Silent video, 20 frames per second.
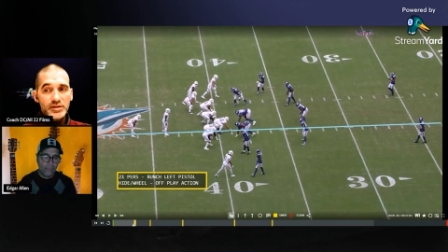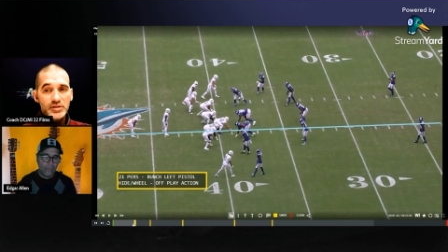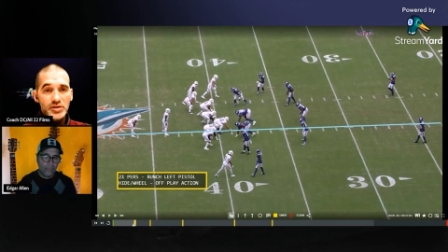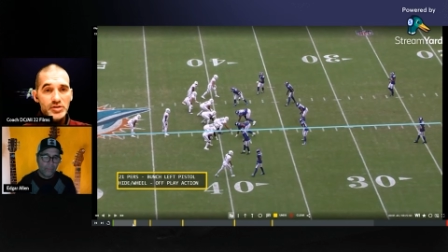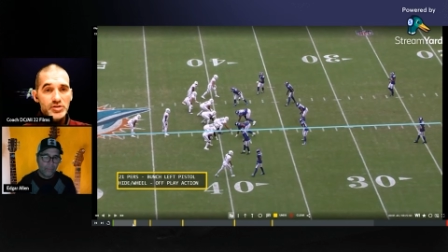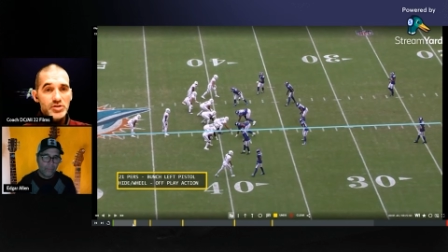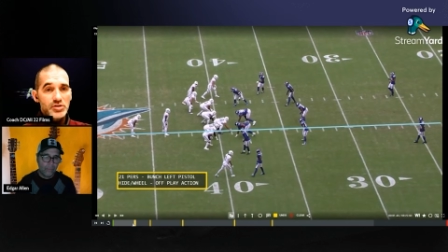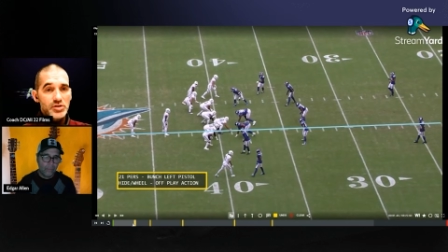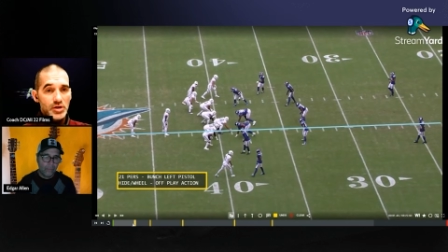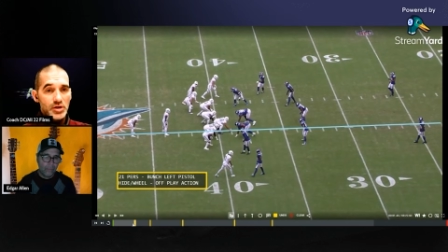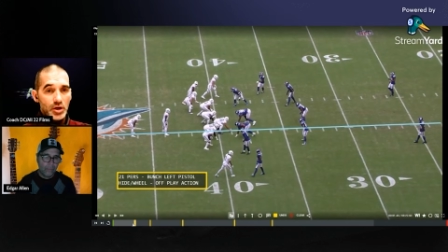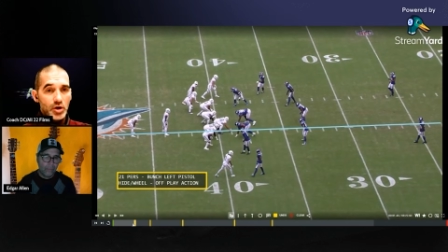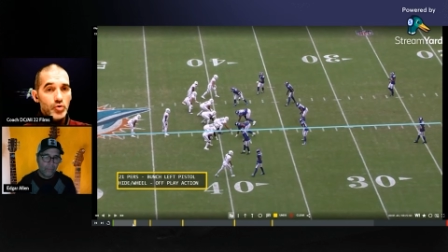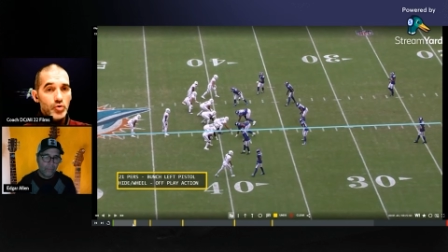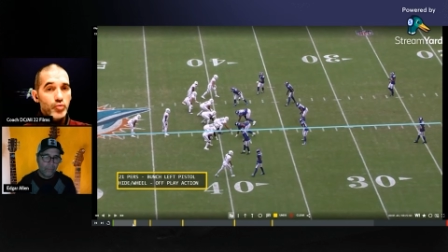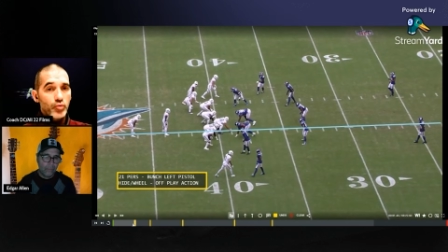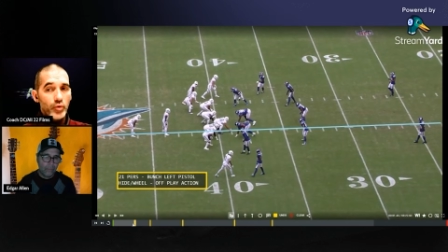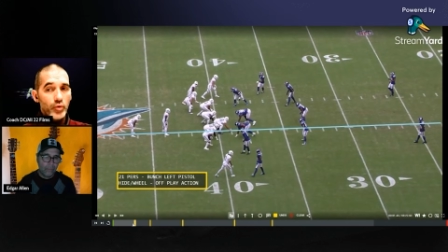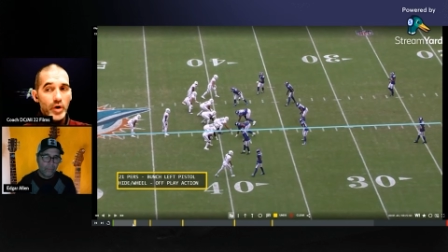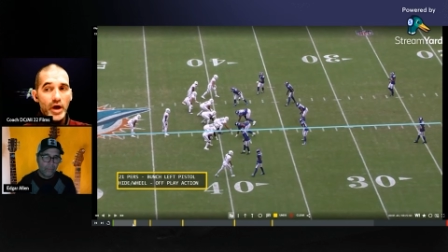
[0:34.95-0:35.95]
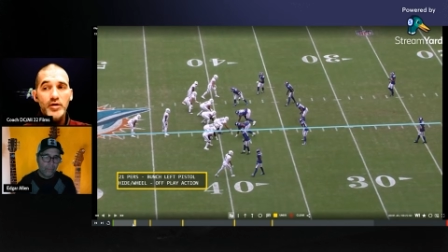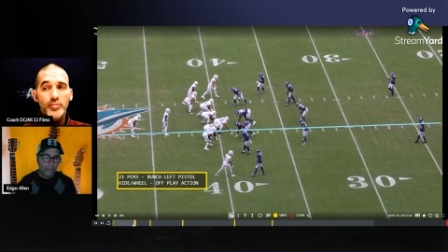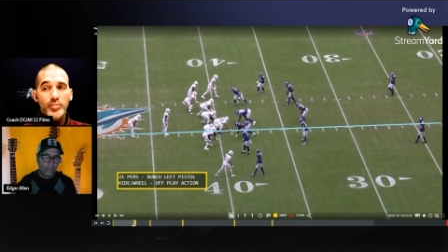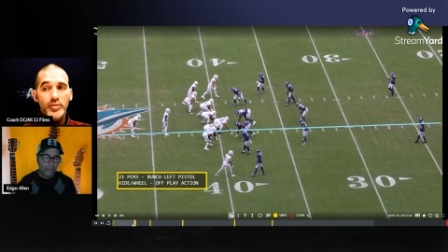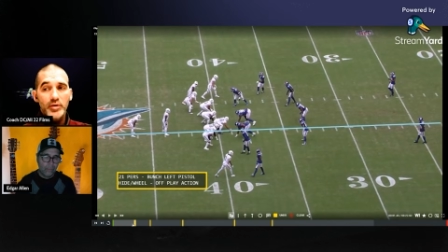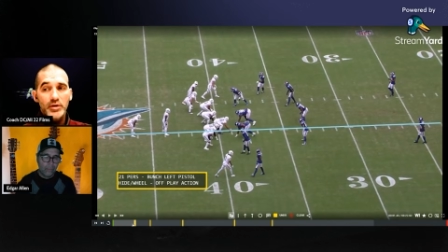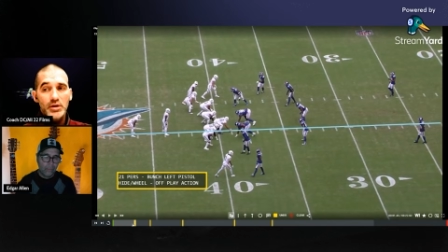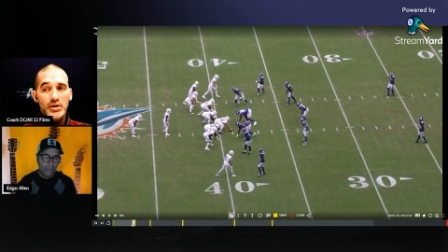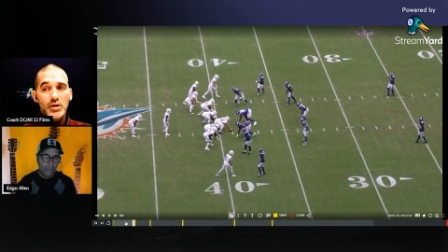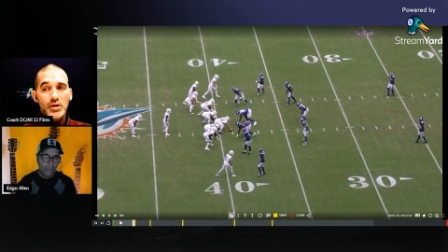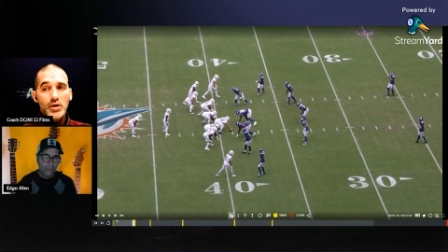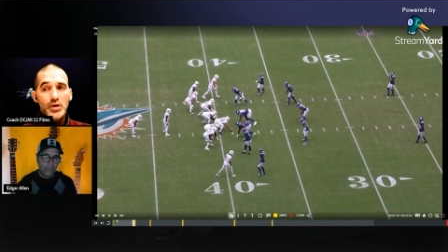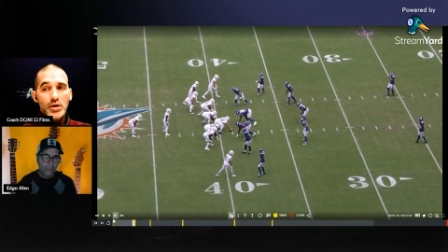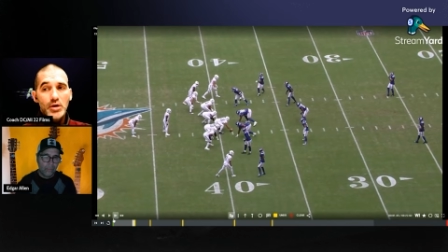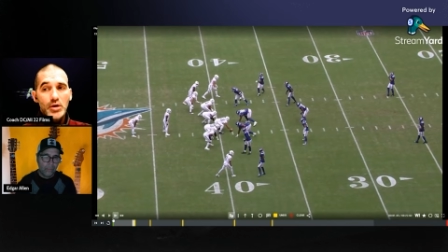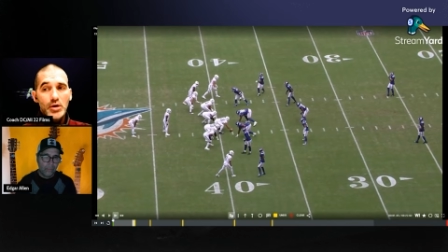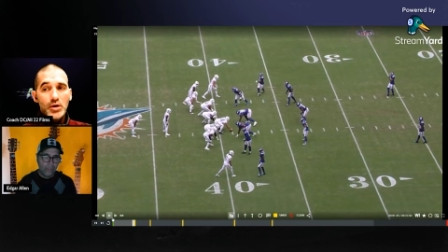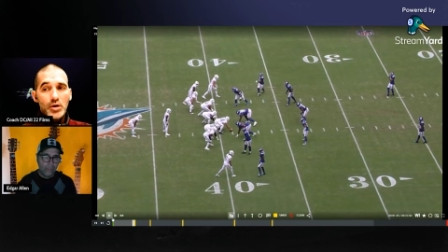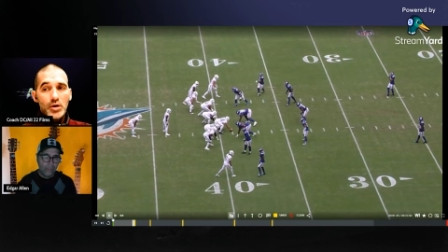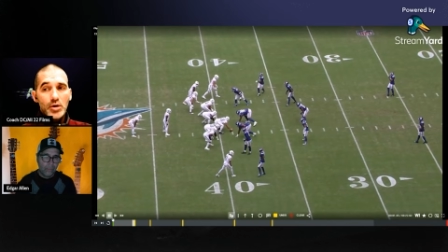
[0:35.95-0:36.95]
This is an incredibly
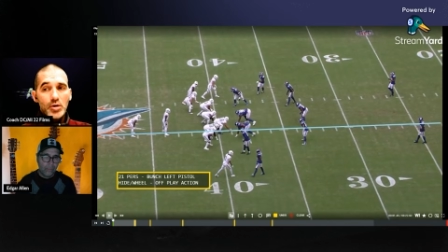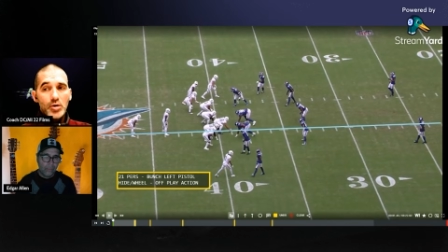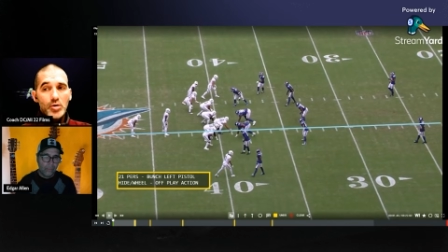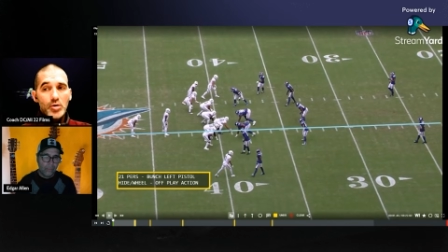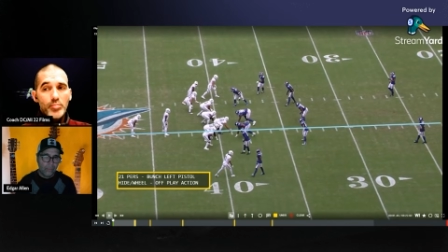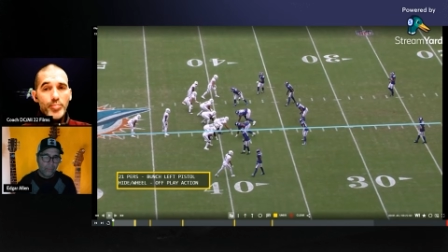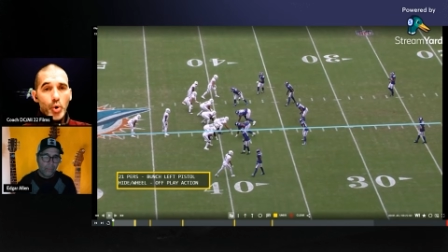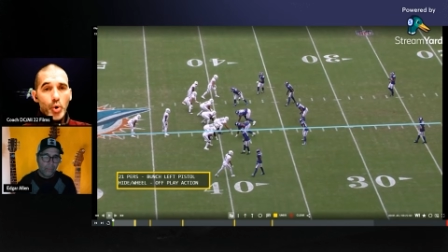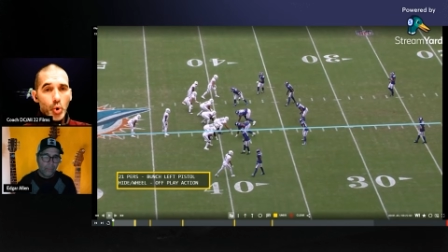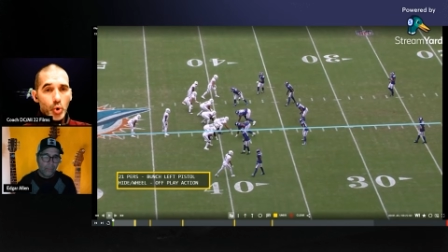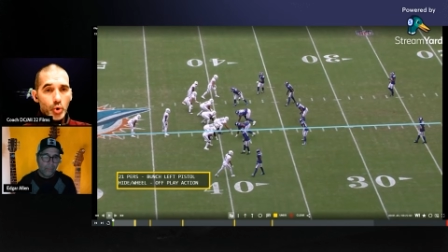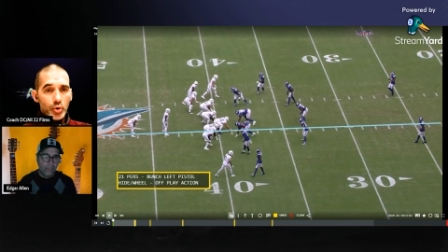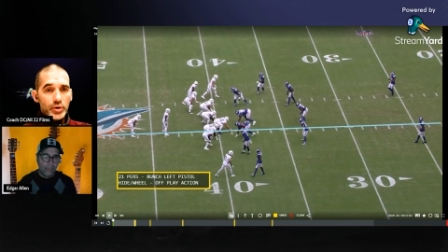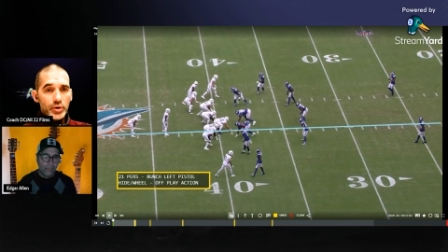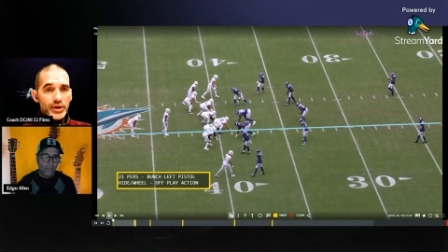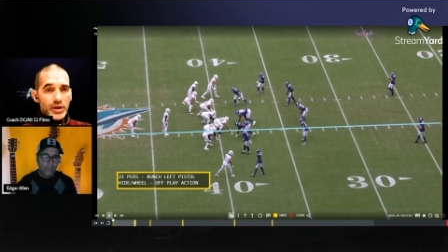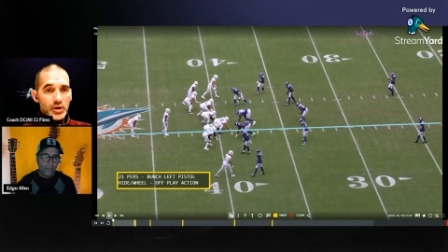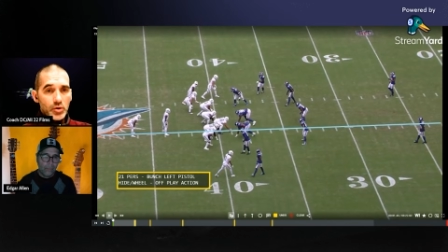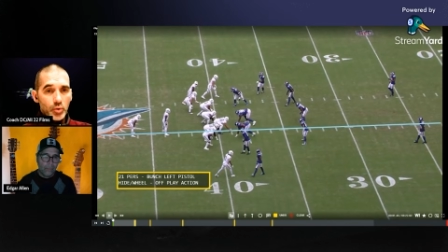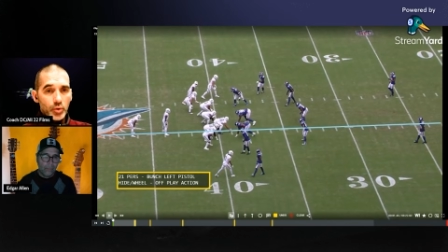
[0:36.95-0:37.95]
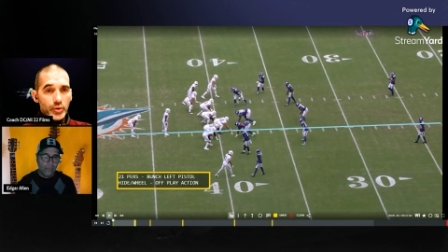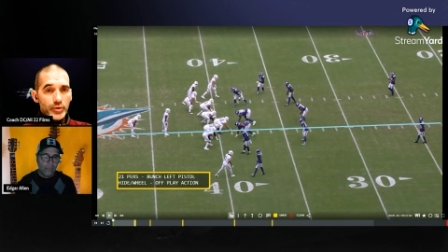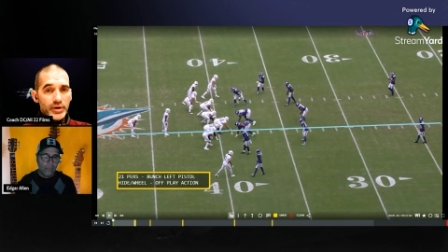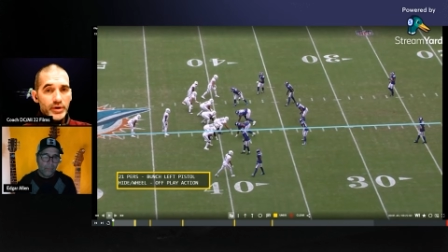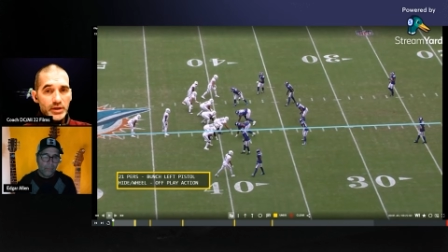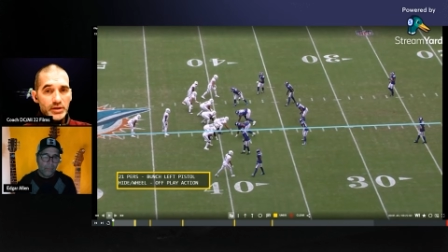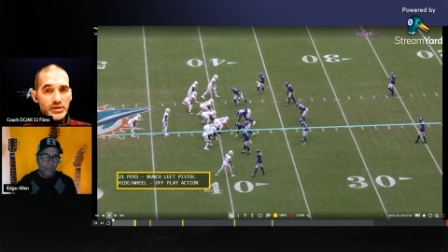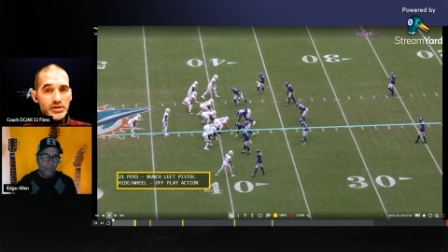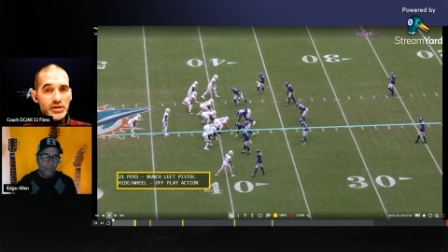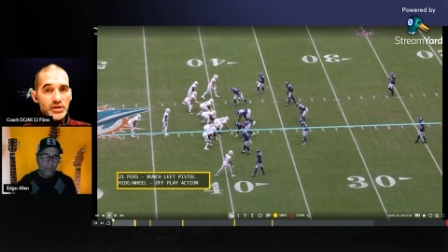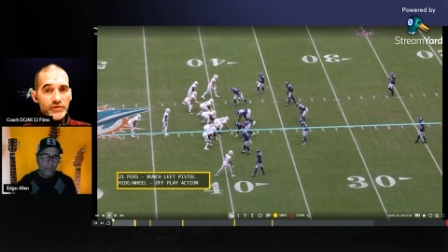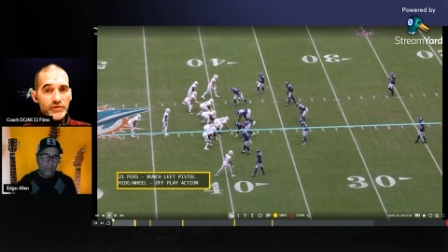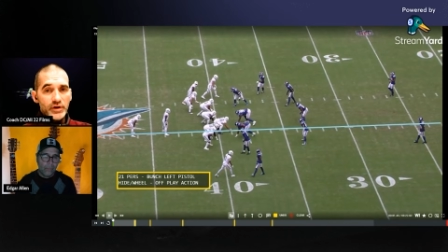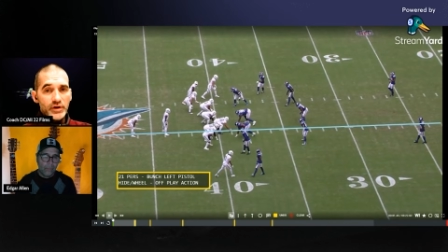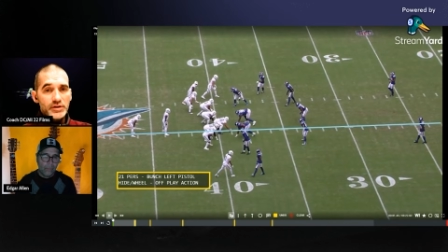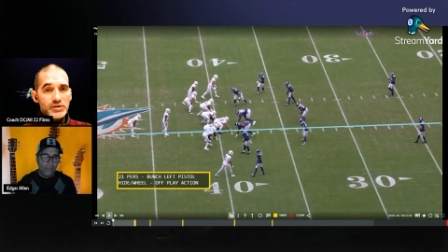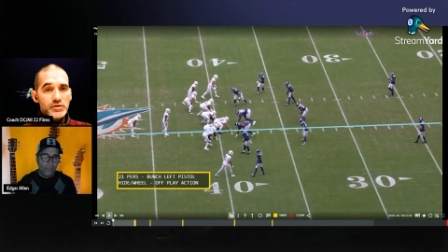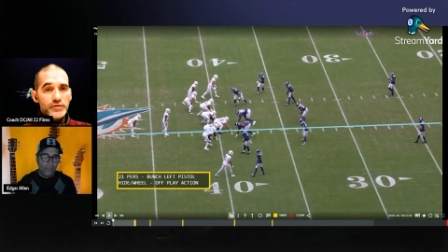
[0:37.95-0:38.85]
poorly coordinated defense